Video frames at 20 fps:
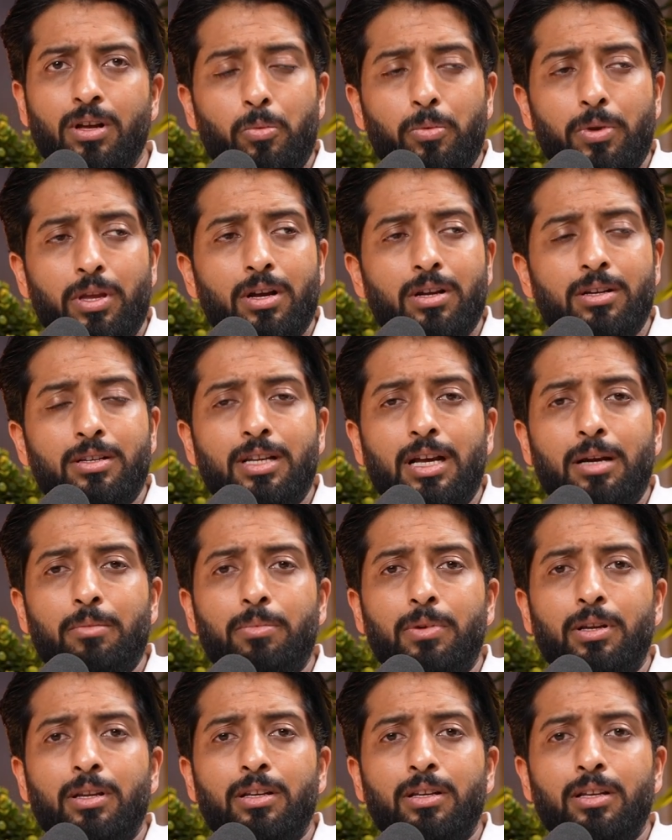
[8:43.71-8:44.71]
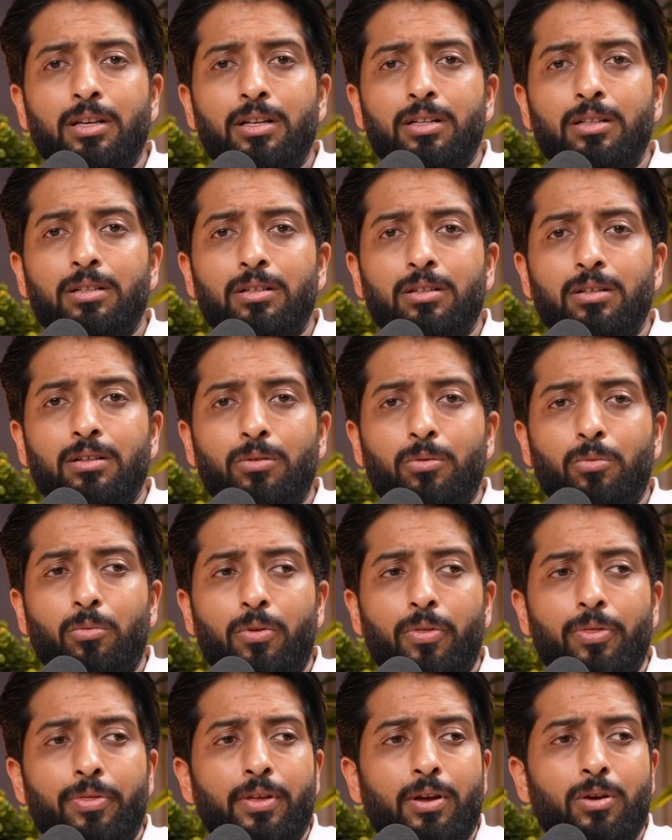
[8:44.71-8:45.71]
We are dabbling in the
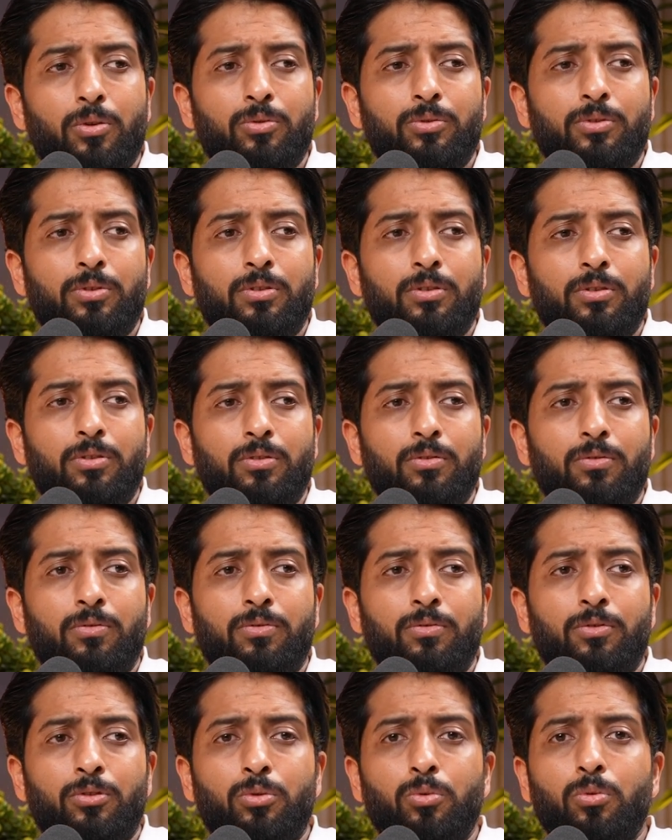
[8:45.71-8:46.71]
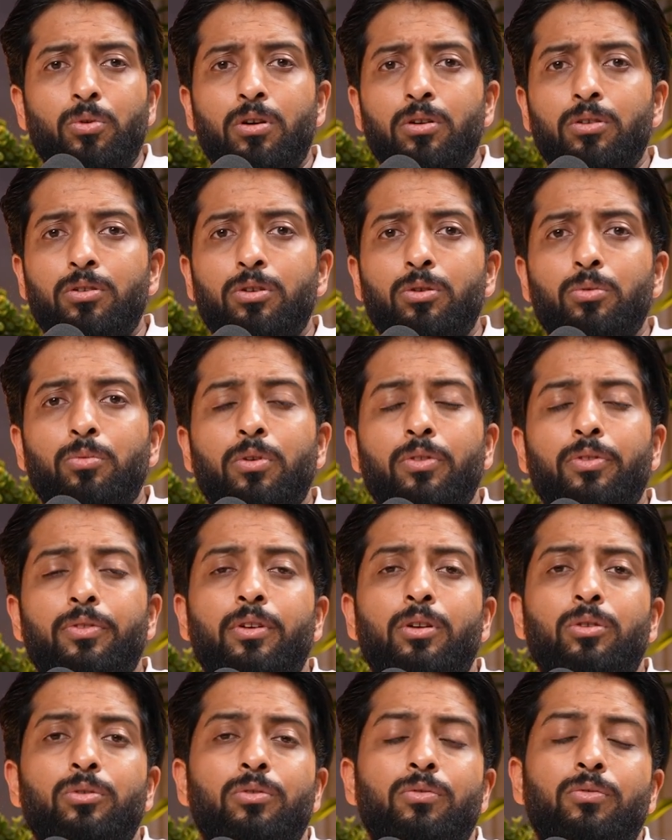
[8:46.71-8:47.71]
1,200 to
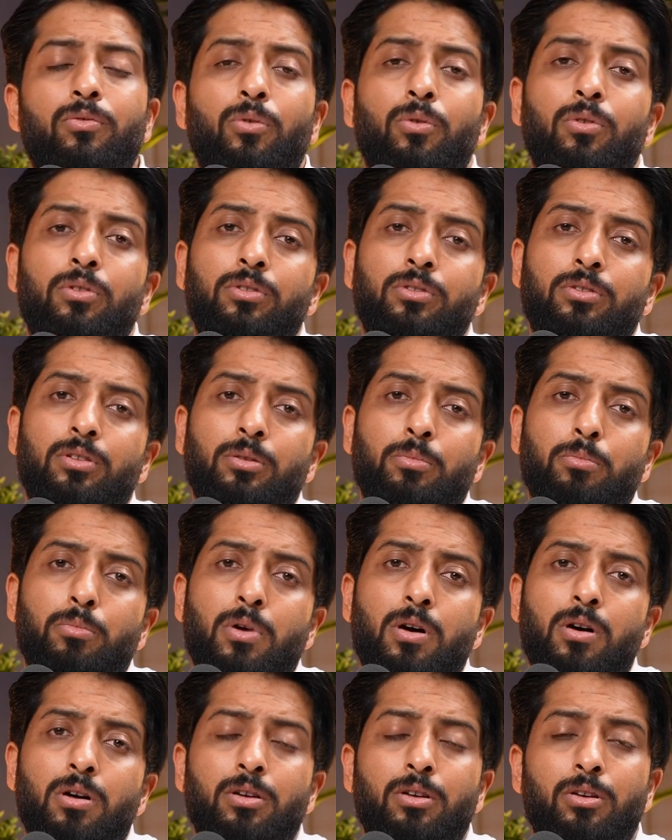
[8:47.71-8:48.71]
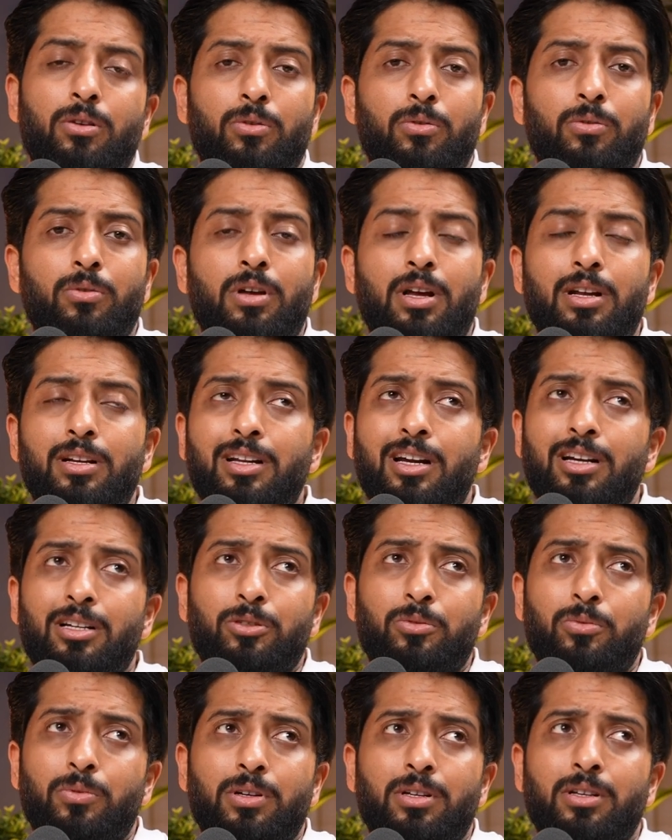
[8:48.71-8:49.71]
1,400 dirham mark, you know, and that
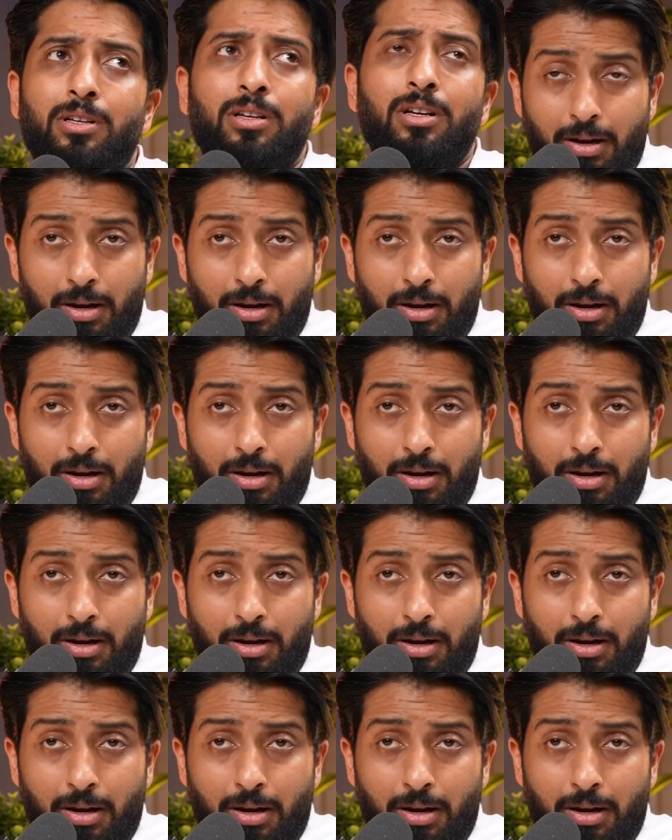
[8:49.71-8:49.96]
is why,